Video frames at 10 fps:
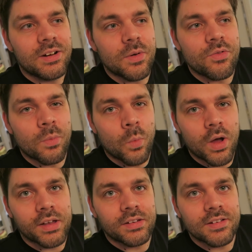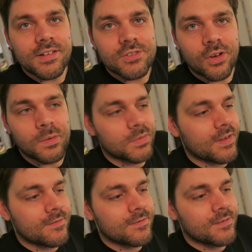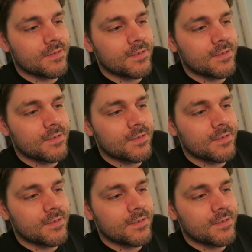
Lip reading: with some wine and enjoy himself